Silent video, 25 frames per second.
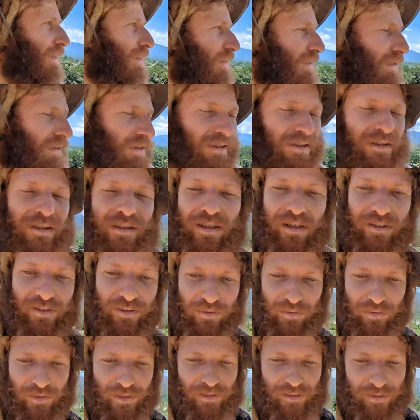And it's not
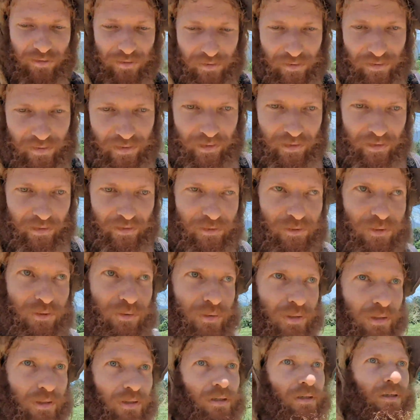greener
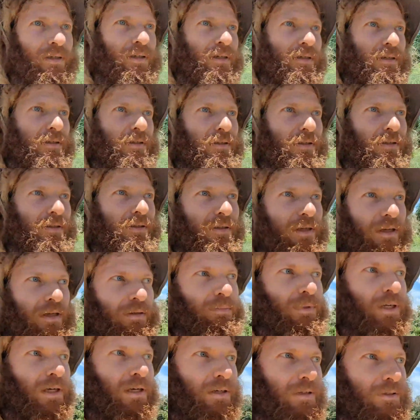elsewhere. It's the
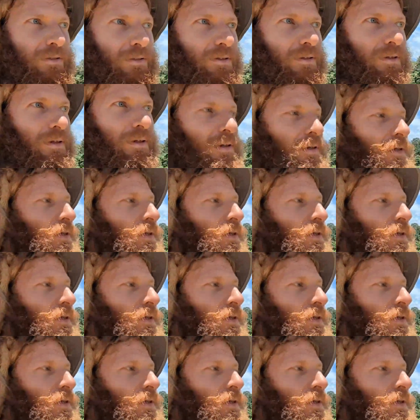same color,